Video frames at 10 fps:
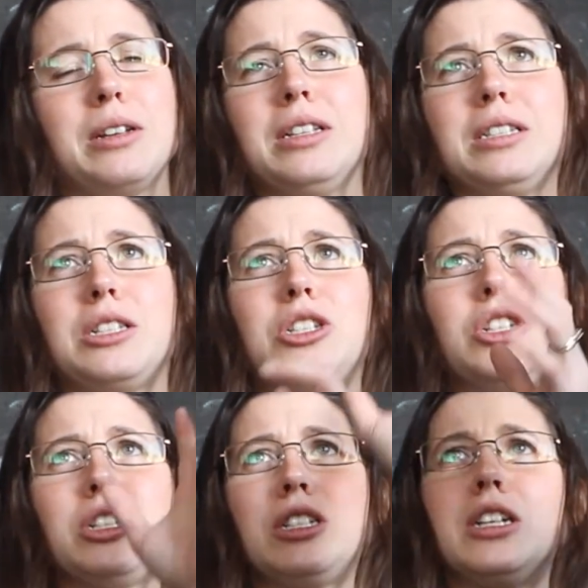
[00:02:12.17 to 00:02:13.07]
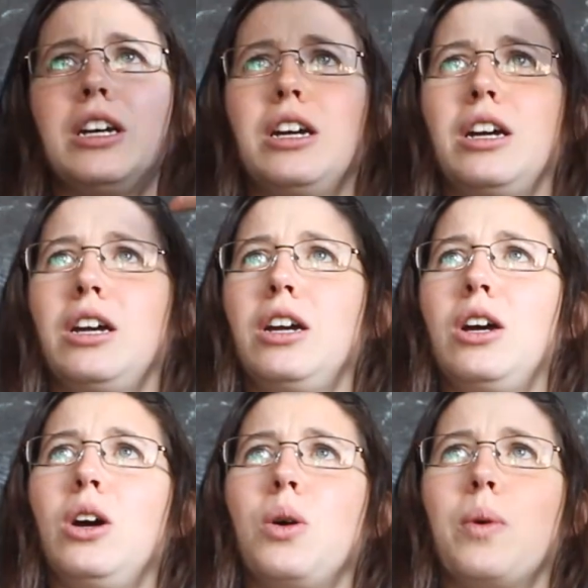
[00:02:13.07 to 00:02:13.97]
This is just
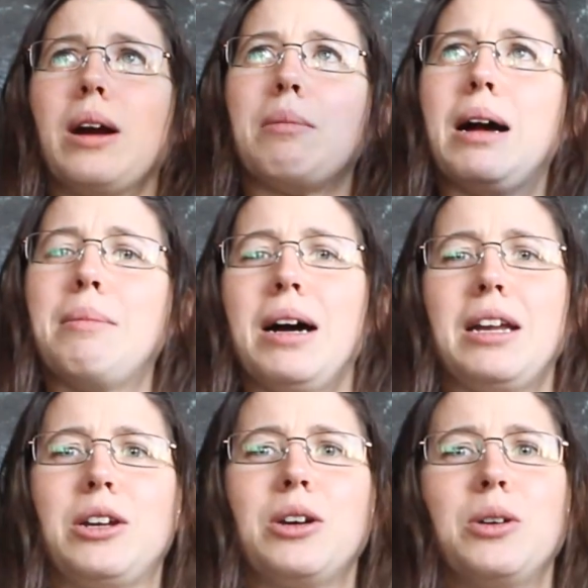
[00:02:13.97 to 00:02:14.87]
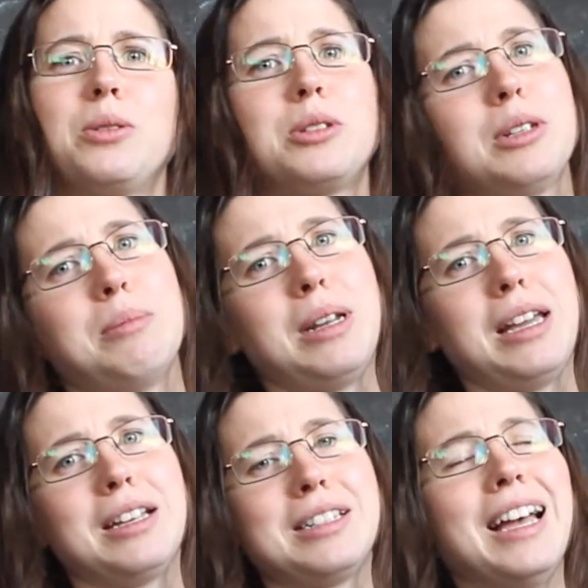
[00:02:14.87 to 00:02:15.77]
where my mind goes some
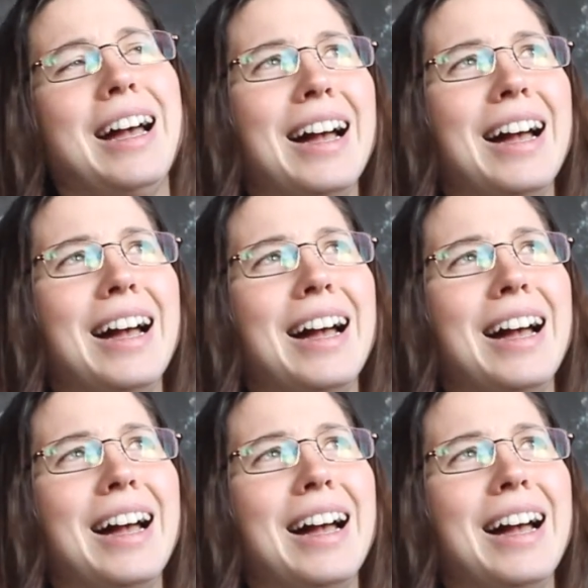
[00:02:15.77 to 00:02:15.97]
days.